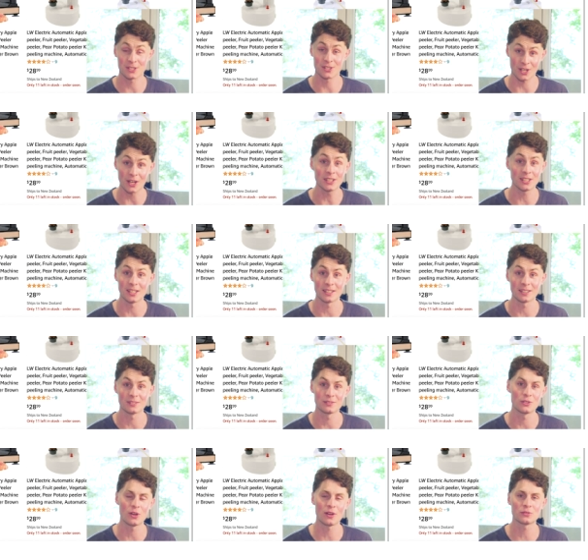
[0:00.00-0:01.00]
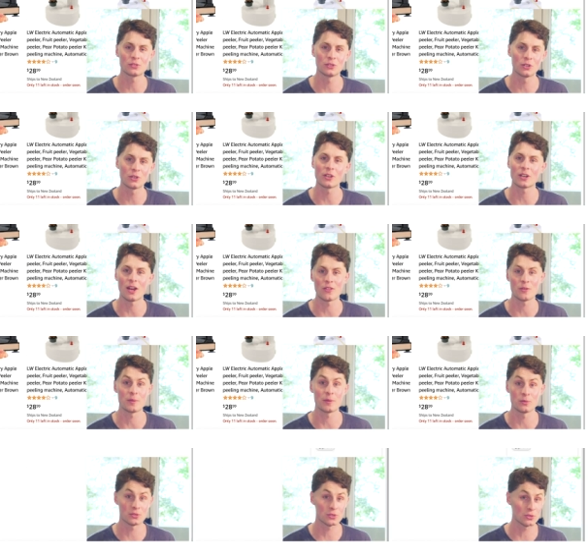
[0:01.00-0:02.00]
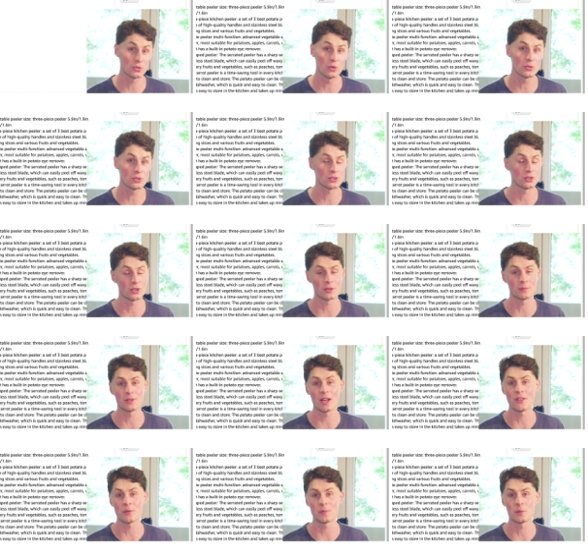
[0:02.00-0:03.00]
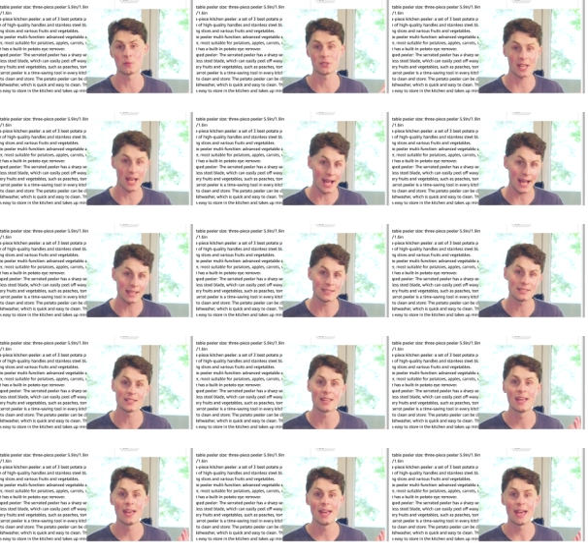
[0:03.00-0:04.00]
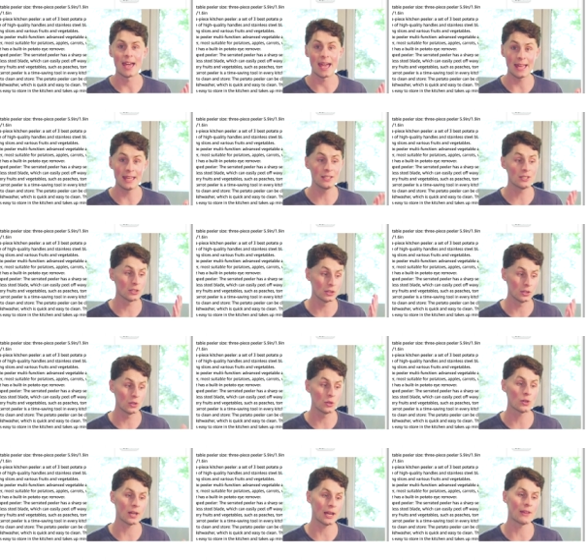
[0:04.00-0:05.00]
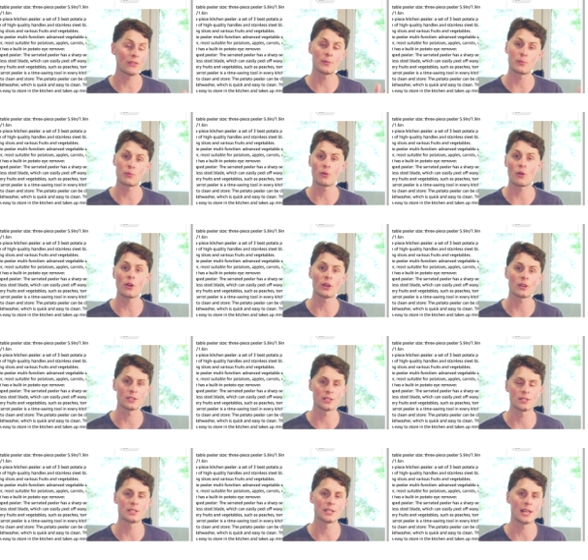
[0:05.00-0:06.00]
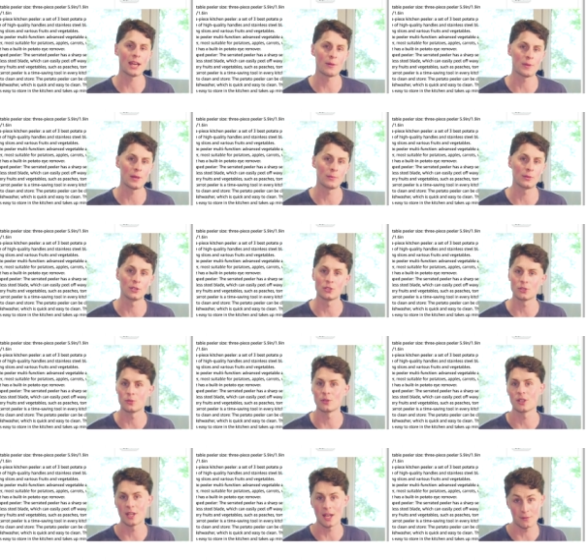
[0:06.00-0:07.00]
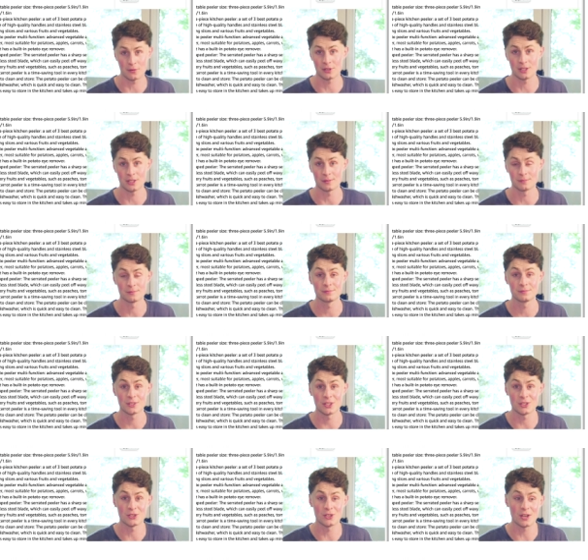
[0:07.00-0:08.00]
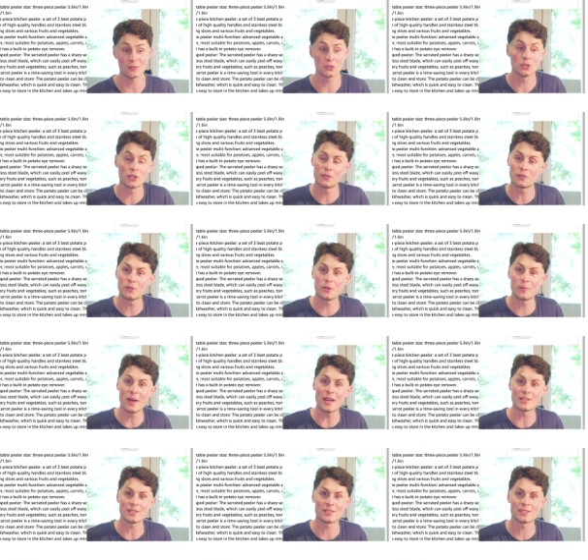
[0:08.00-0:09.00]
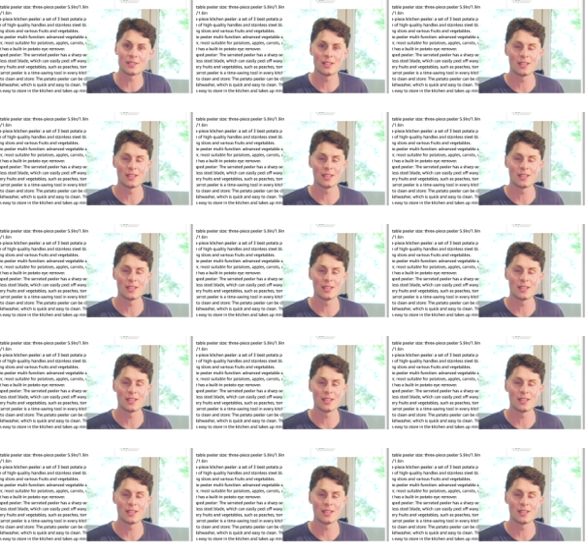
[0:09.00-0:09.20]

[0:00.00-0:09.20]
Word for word: studying. You have to look at other people's stores, look at other people's ads, and look at the products and see how people are doing everything. Because you have to learn from the best.